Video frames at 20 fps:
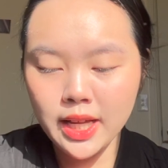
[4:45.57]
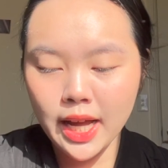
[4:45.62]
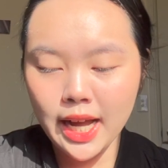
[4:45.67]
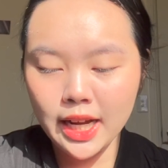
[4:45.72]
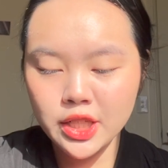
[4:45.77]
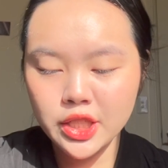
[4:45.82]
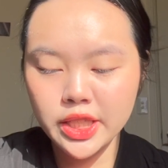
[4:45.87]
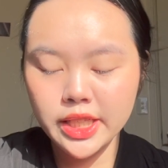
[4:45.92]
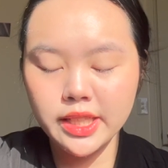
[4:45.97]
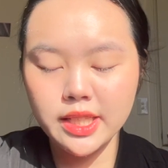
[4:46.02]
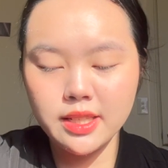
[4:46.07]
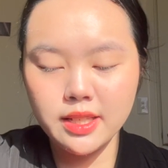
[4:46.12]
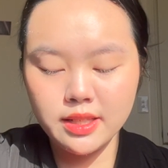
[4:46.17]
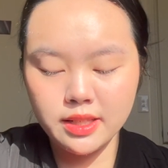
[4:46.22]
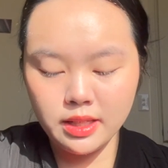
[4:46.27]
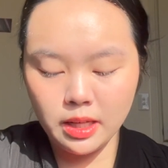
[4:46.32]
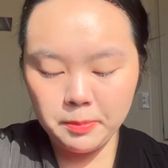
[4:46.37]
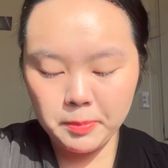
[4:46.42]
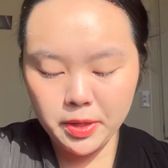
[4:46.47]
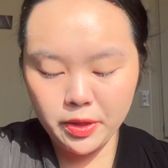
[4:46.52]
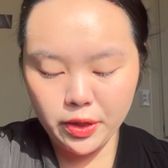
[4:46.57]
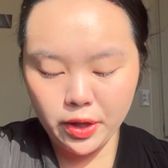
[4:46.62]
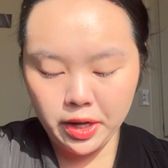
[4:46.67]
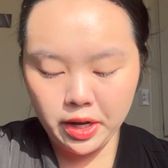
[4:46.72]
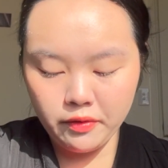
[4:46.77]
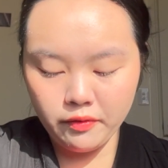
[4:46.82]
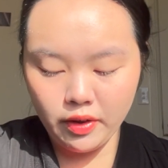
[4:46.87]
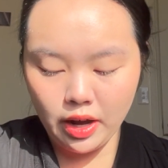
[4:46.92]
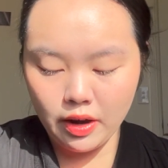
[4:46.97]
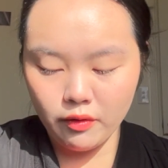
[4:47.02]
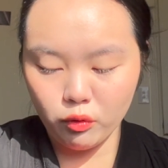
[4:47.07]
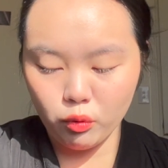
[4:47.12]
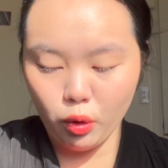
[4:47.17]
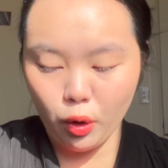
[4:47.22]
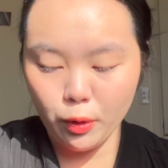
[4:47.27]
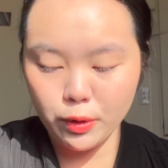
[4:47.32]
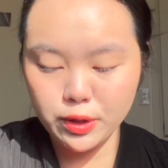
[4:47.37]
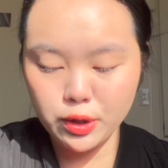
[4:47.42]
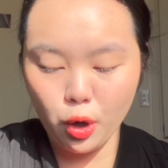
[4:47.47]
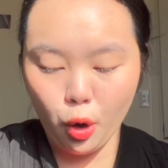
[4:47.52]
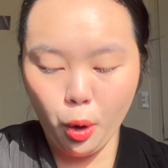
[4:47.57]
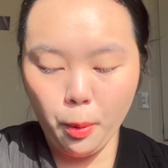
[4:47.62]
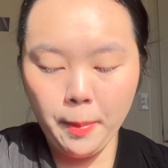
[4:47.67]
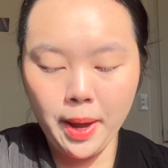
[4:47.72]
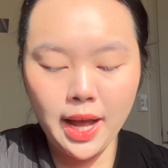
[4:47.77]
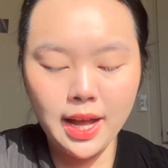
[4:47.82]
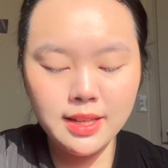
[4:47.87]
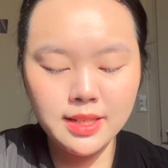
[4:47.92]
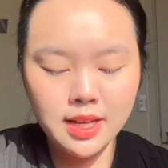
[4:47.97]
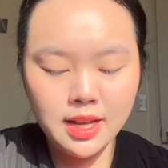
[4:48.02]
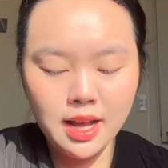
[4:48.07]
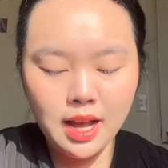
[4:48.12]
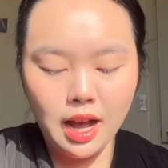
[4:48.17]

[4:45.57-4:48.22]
Actually, this is number 35 Rose Topaz.